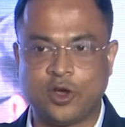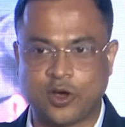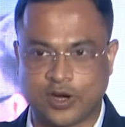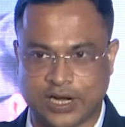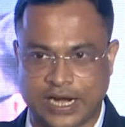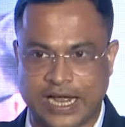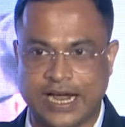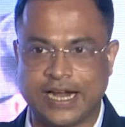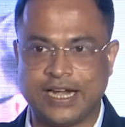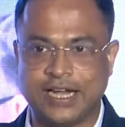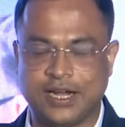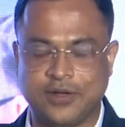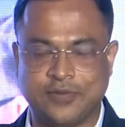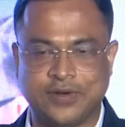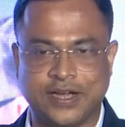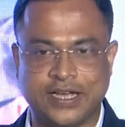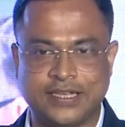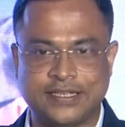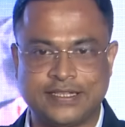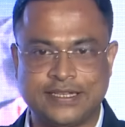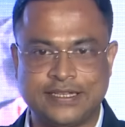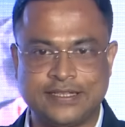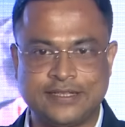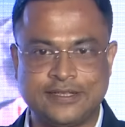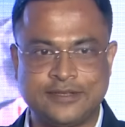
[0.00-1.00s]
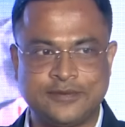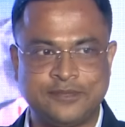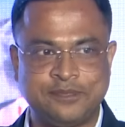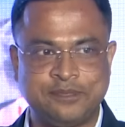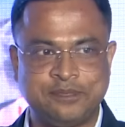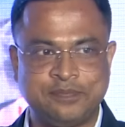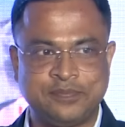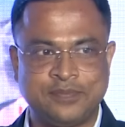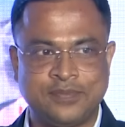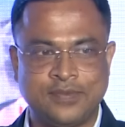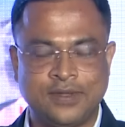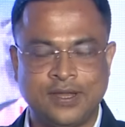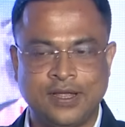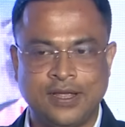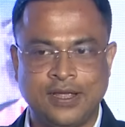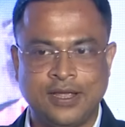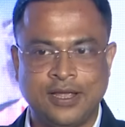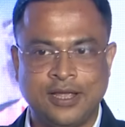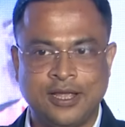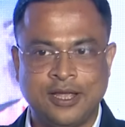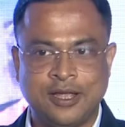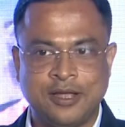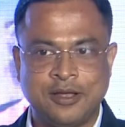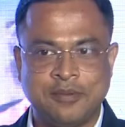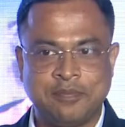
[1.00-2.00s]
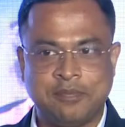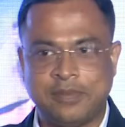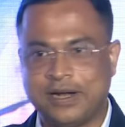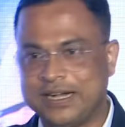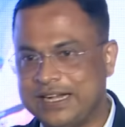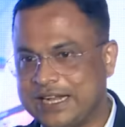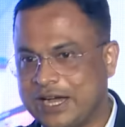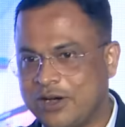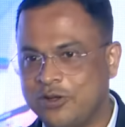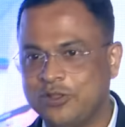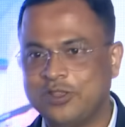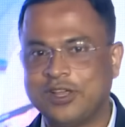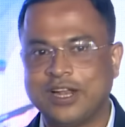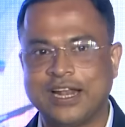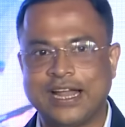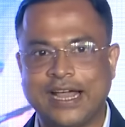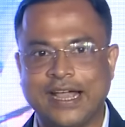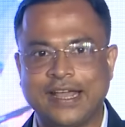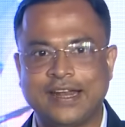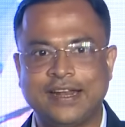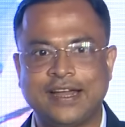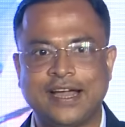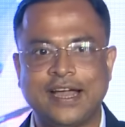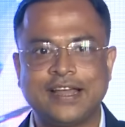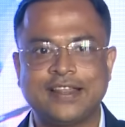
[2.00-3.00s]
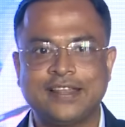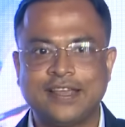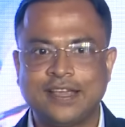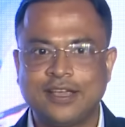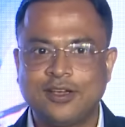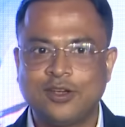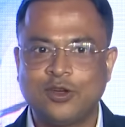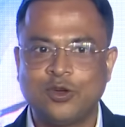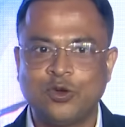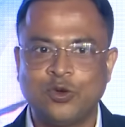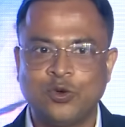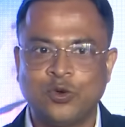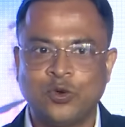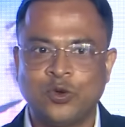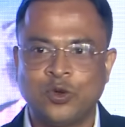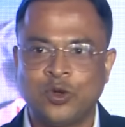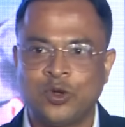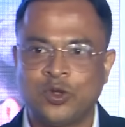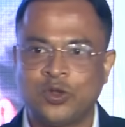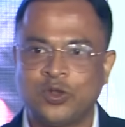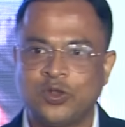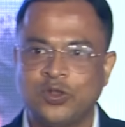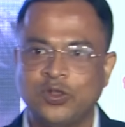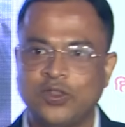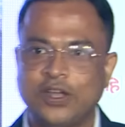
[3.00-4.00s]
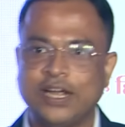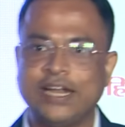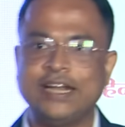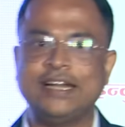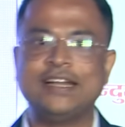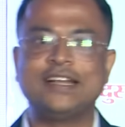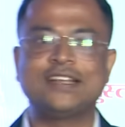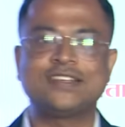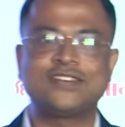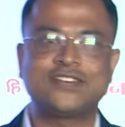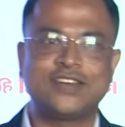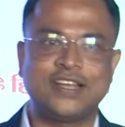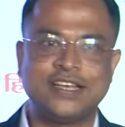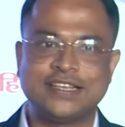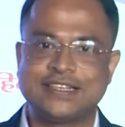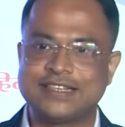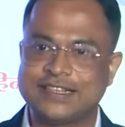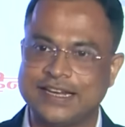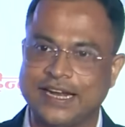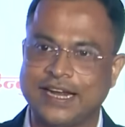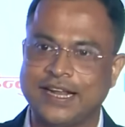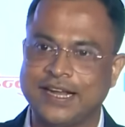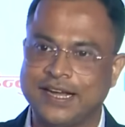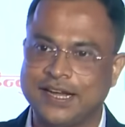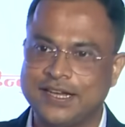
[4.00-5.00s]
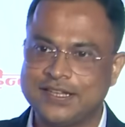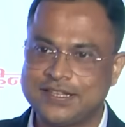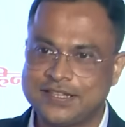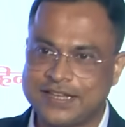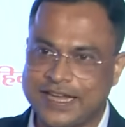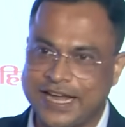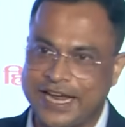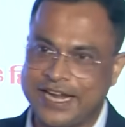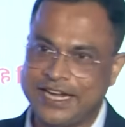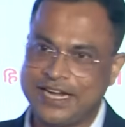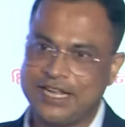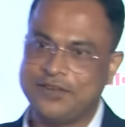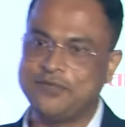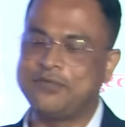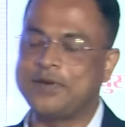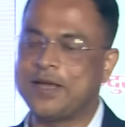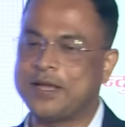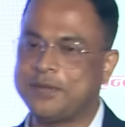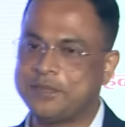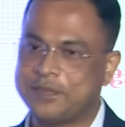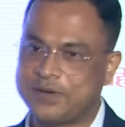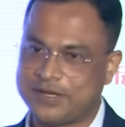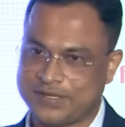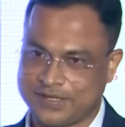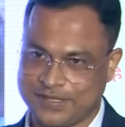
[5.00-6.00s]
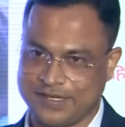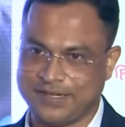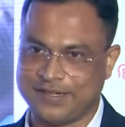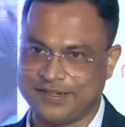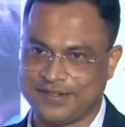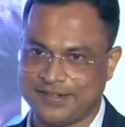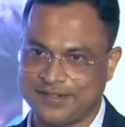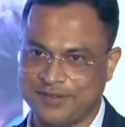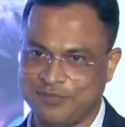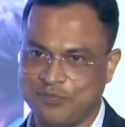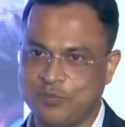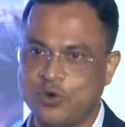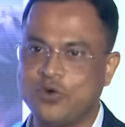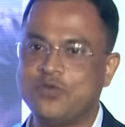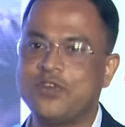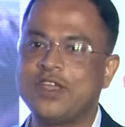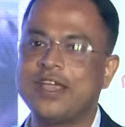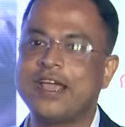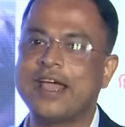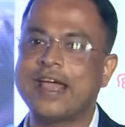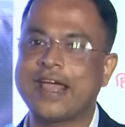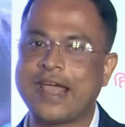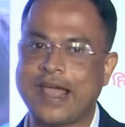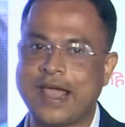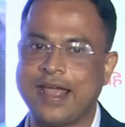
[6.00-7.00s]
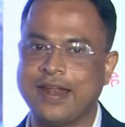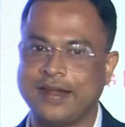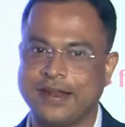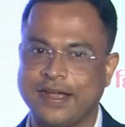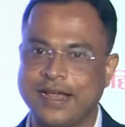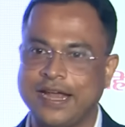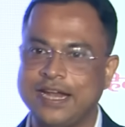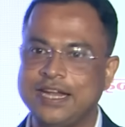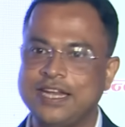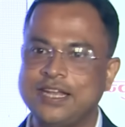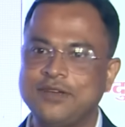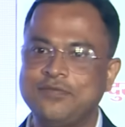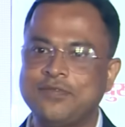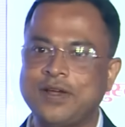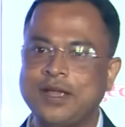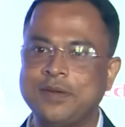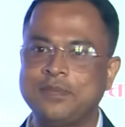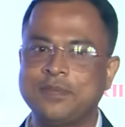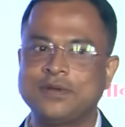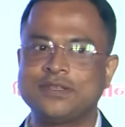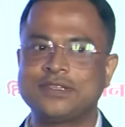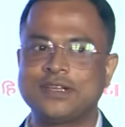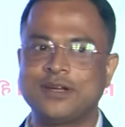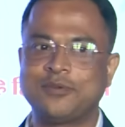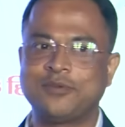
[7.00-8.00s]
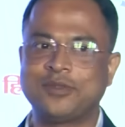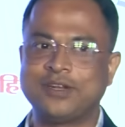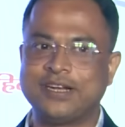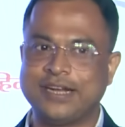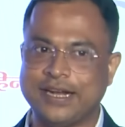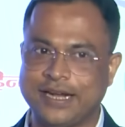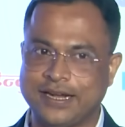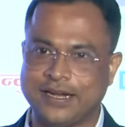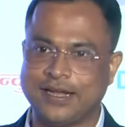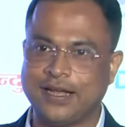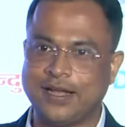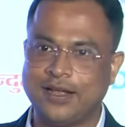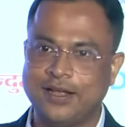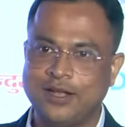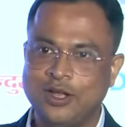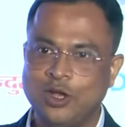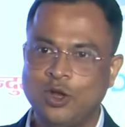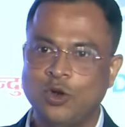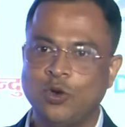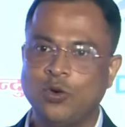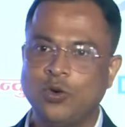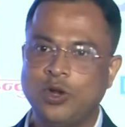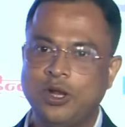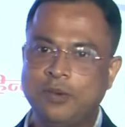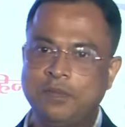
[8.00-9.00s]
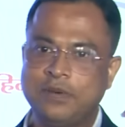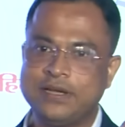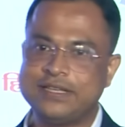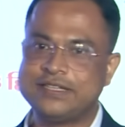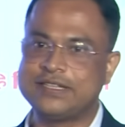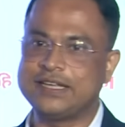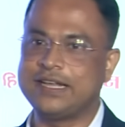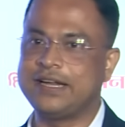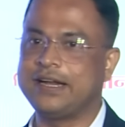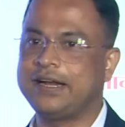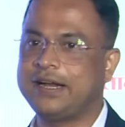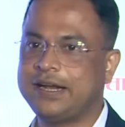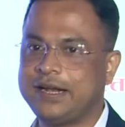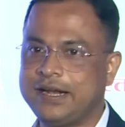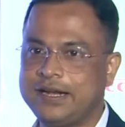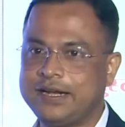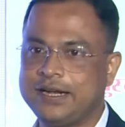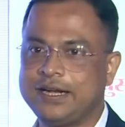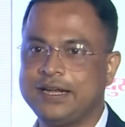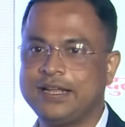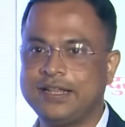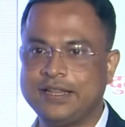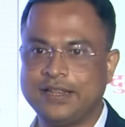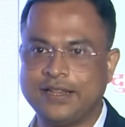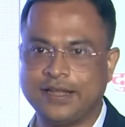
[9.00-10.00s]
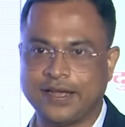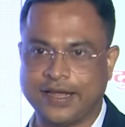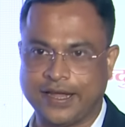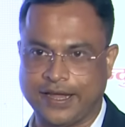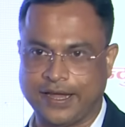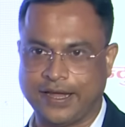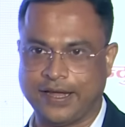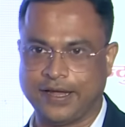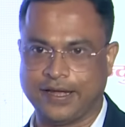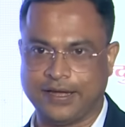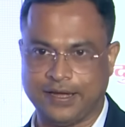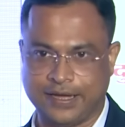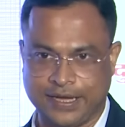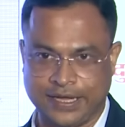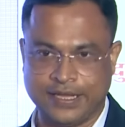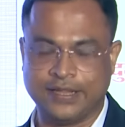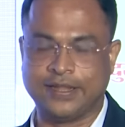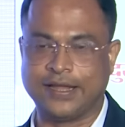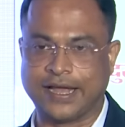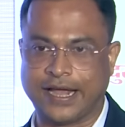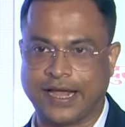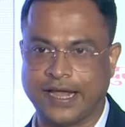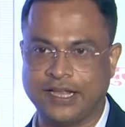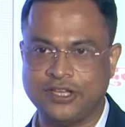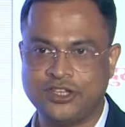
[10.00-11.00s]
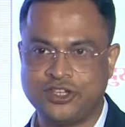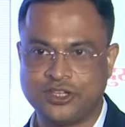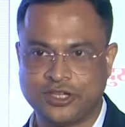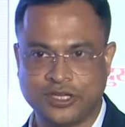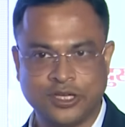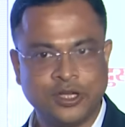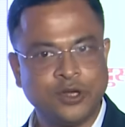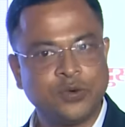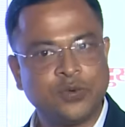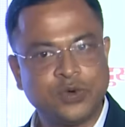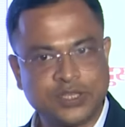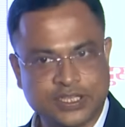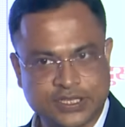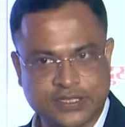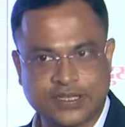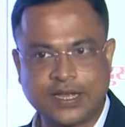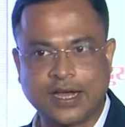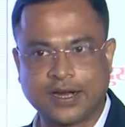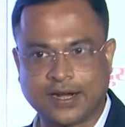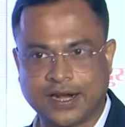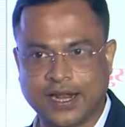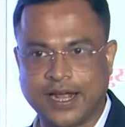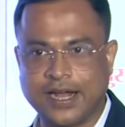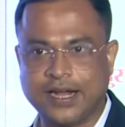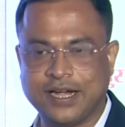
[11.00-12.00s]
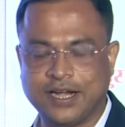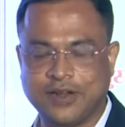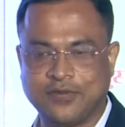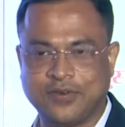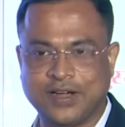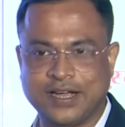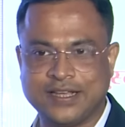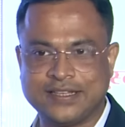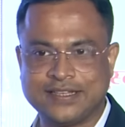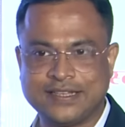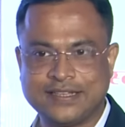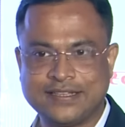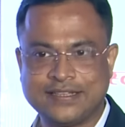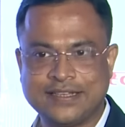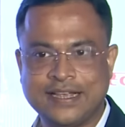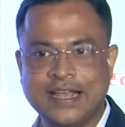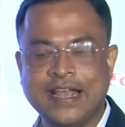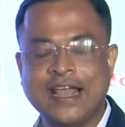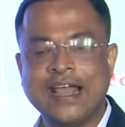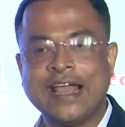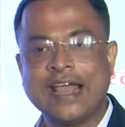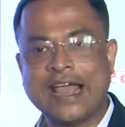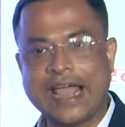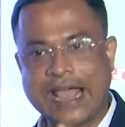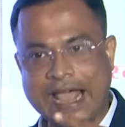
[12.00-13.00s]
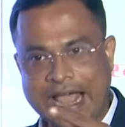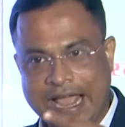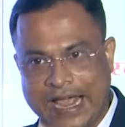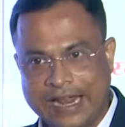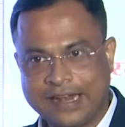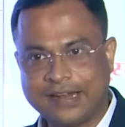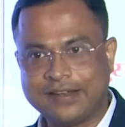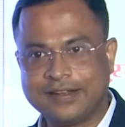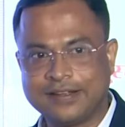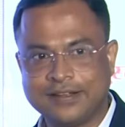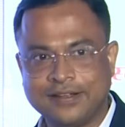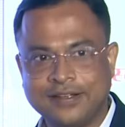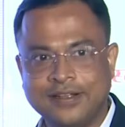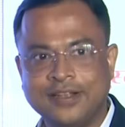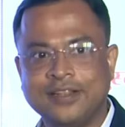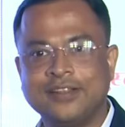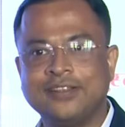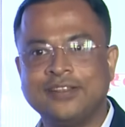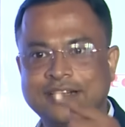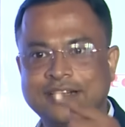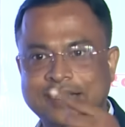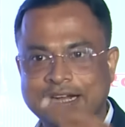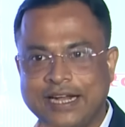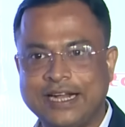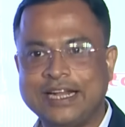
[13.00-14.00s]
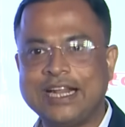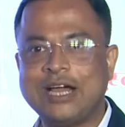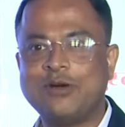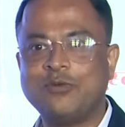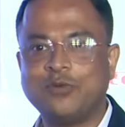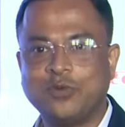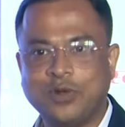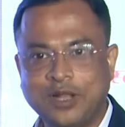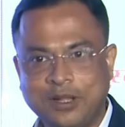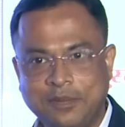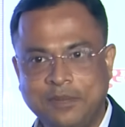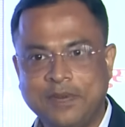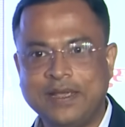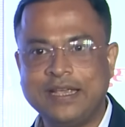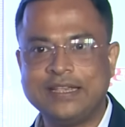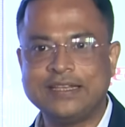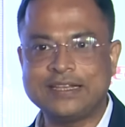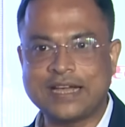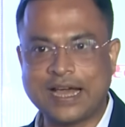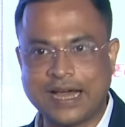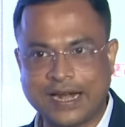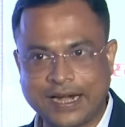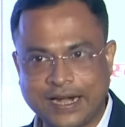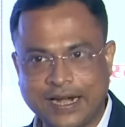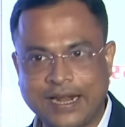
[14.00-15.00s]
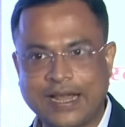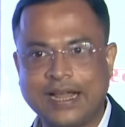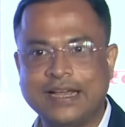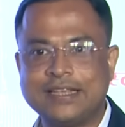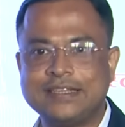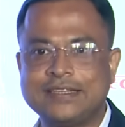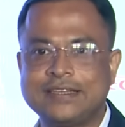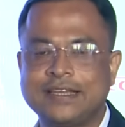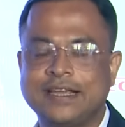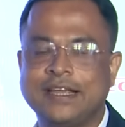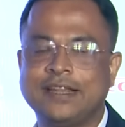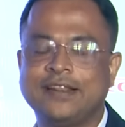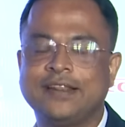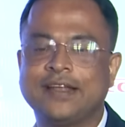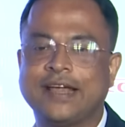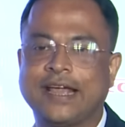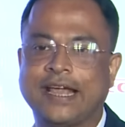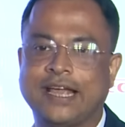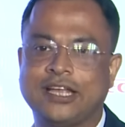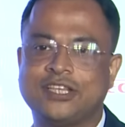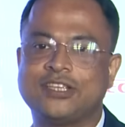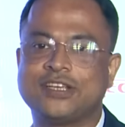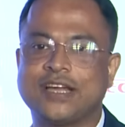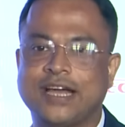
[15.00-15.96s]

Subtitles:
in your client devices. But down the line, I think the industry is telling us 85% moving ahead, 85% of the data will be generated in the edge, which is your client devices. And the data will be analyzed in the